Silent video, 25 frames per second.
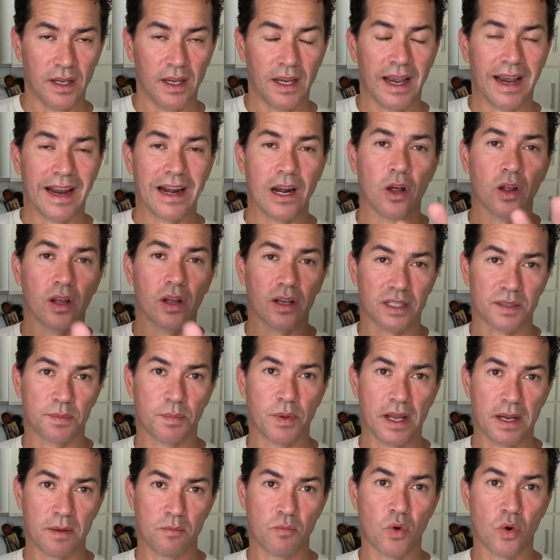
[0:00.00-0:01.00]
And I'll
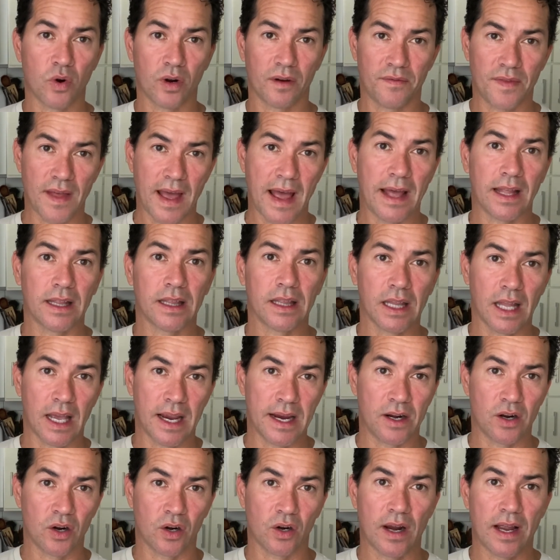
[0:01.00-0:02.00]
explain more of that
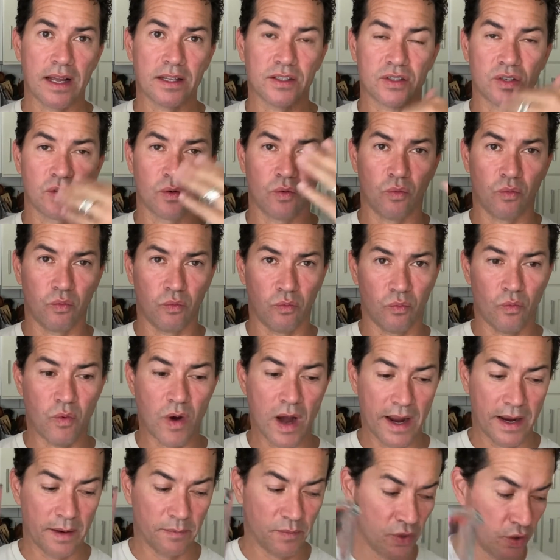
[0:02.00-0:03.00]
later as to why
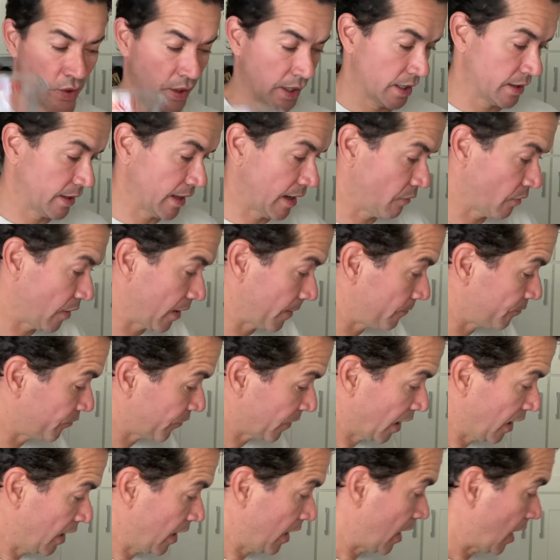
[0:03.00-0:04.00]
I'm doing it that way.
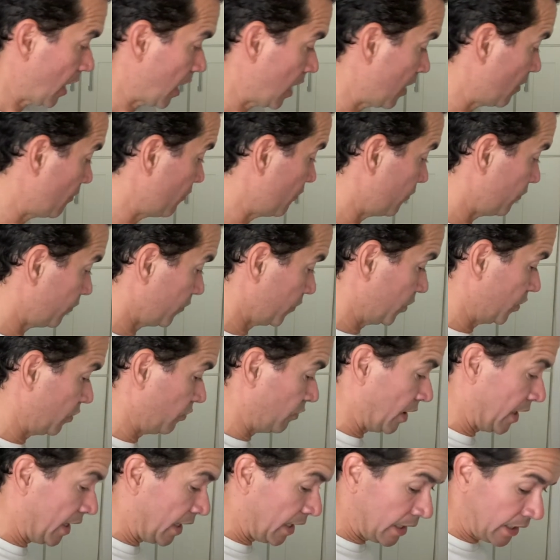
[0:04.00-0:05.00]
You
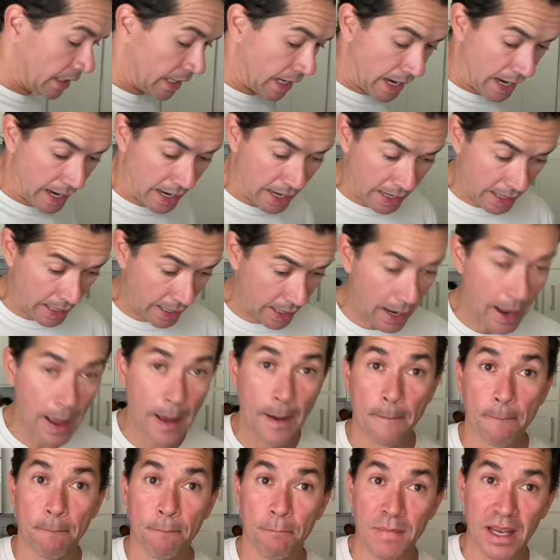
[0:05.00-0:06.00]
need a
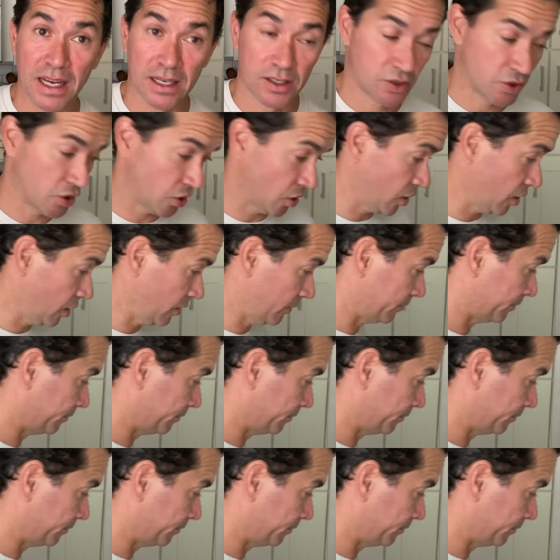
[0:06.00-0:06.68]
mixer.